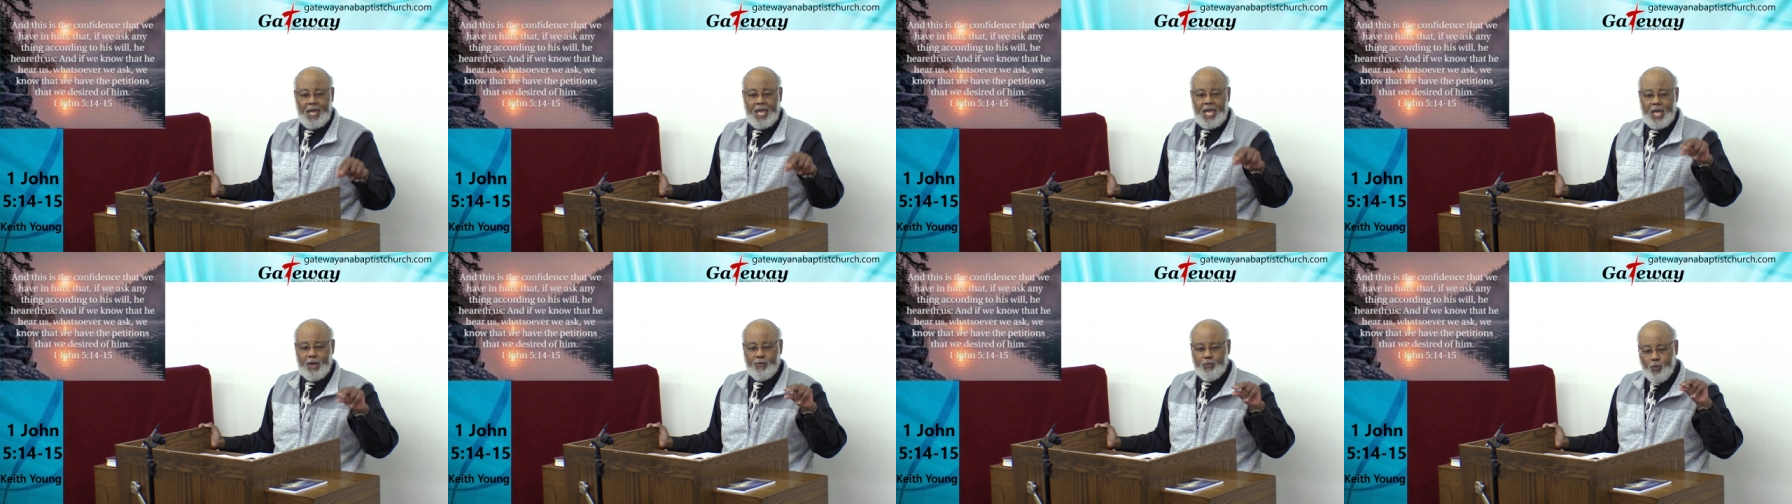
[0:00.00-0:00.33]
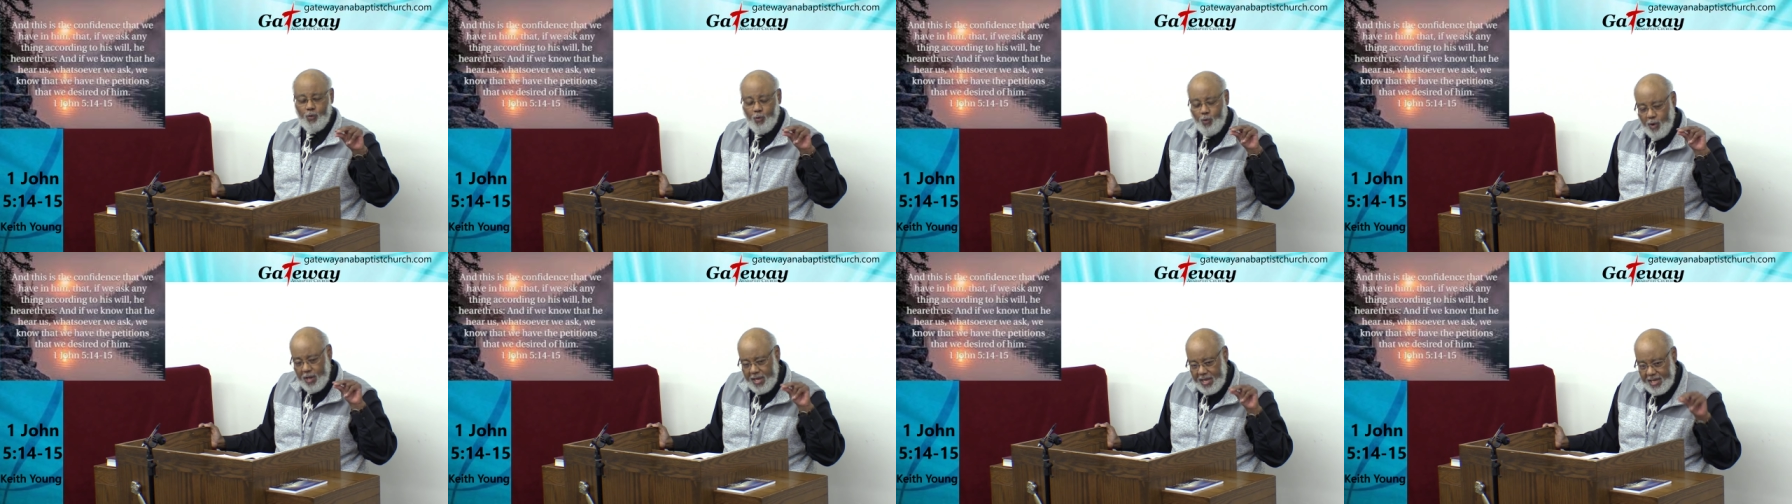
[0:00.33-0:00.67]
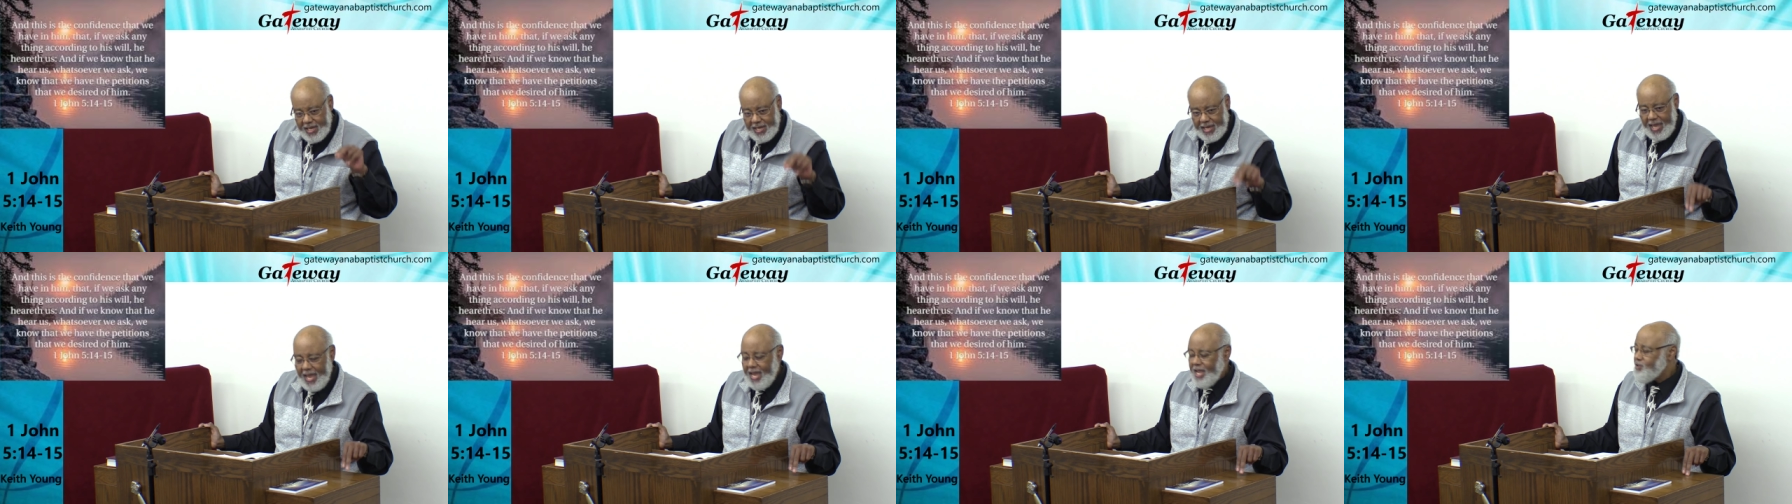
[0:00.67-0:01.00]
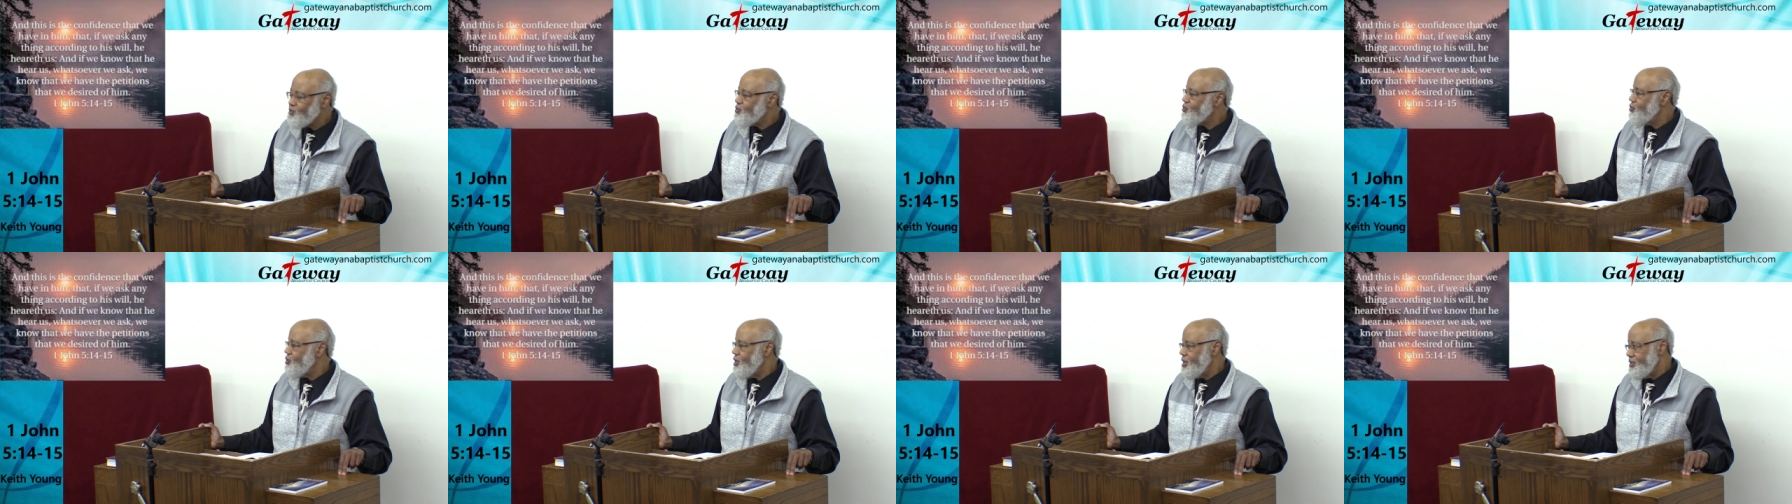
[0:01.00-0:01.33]
If we
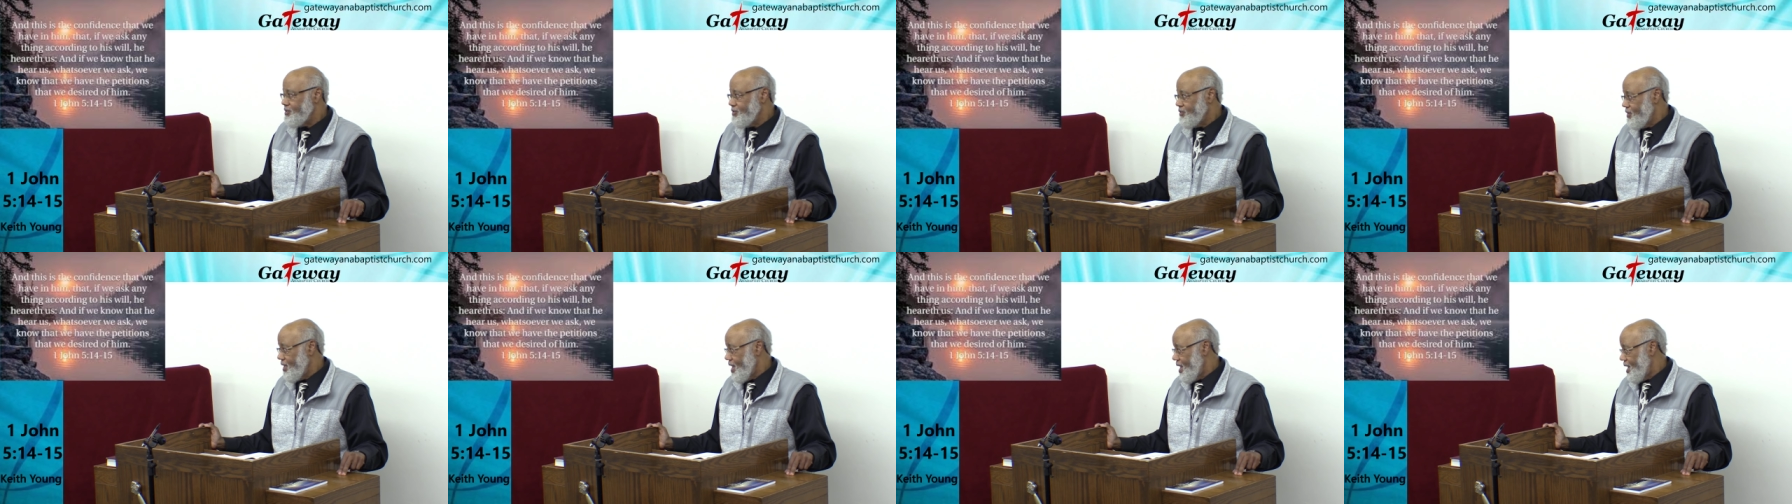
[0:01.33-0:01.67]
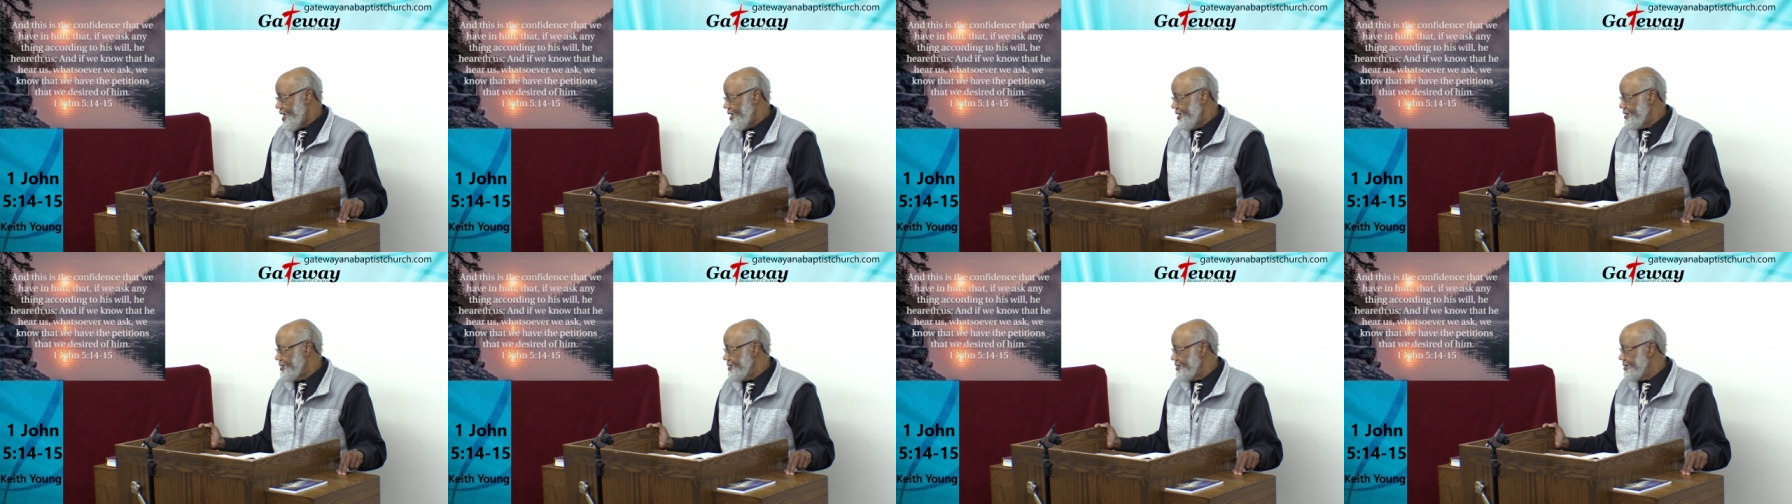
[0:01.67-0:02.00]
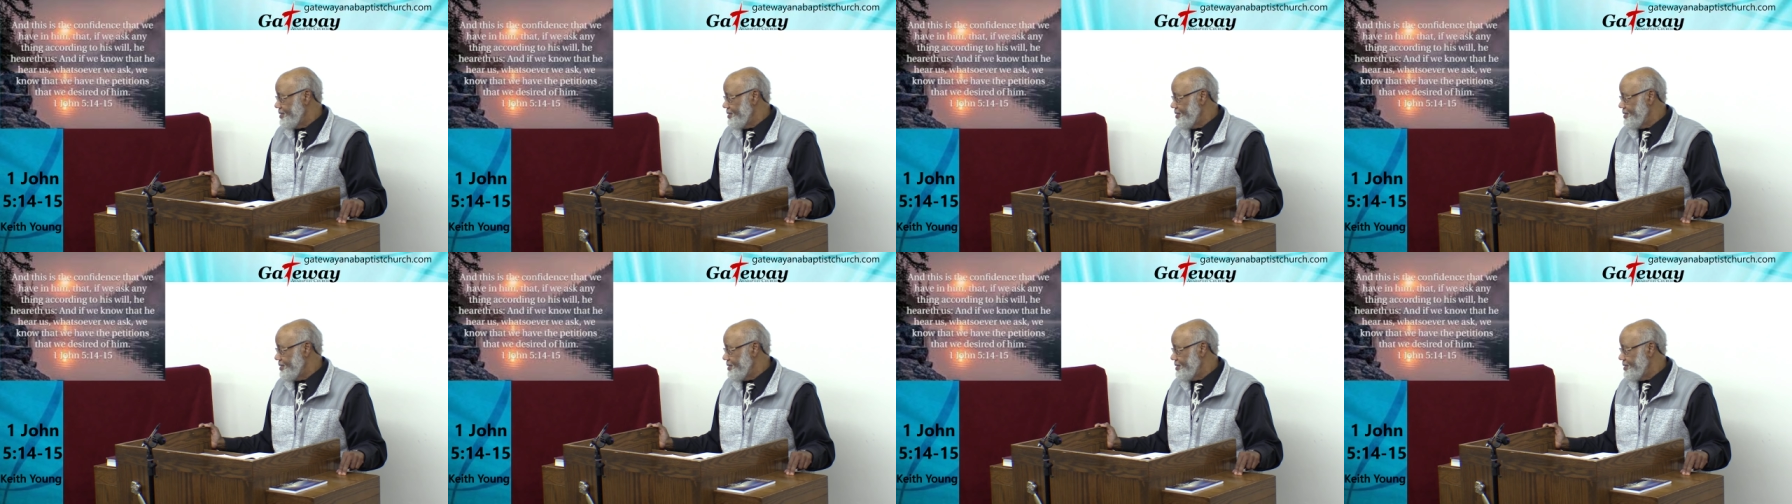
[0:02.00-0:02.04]
can't trust that,